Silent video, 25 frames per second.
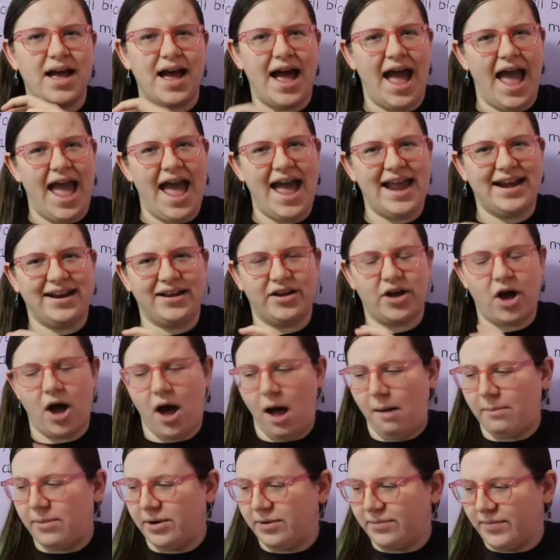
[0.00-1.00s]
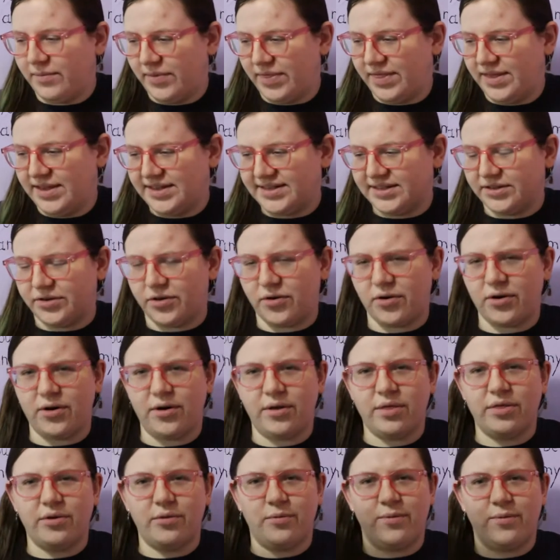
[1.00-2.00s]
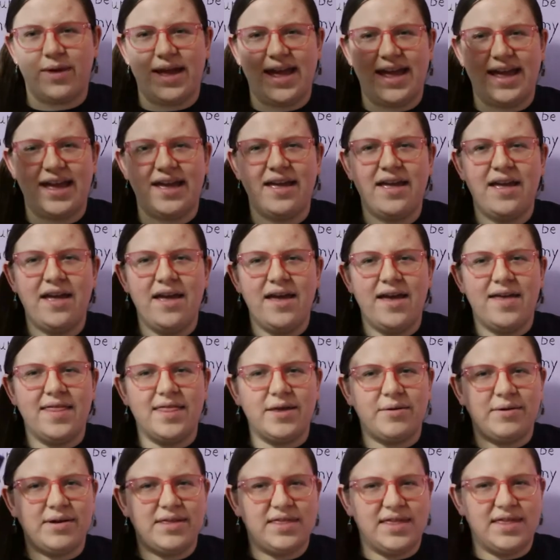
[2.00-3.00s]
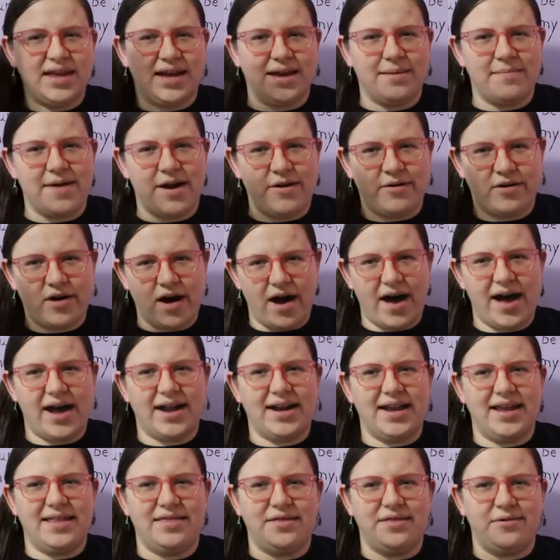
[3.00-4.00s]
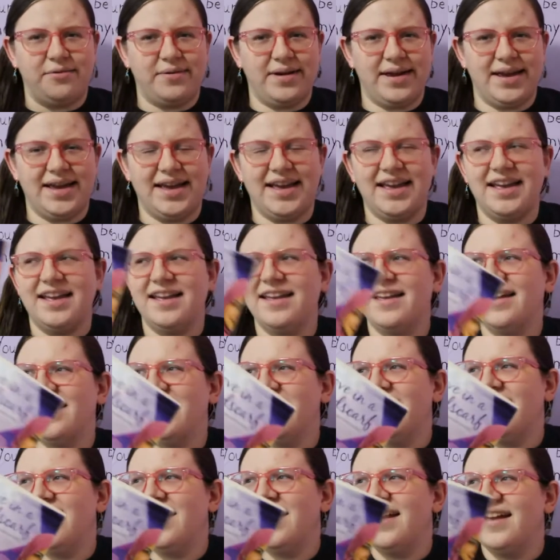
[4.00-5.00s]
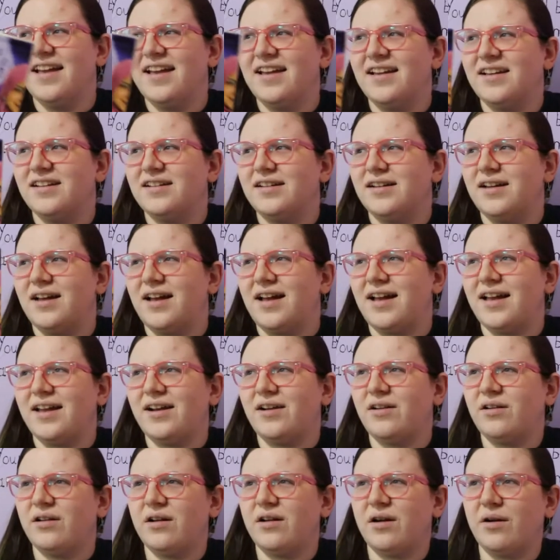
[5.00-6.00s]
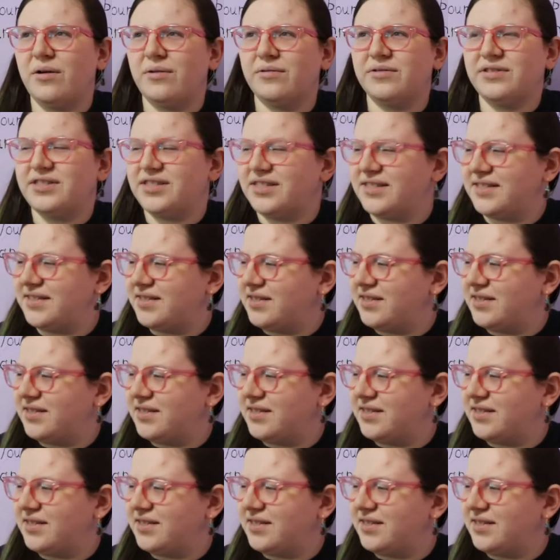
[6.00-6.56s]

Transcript: I had in common with this girl. The way that we think about God, and the way I don't know, just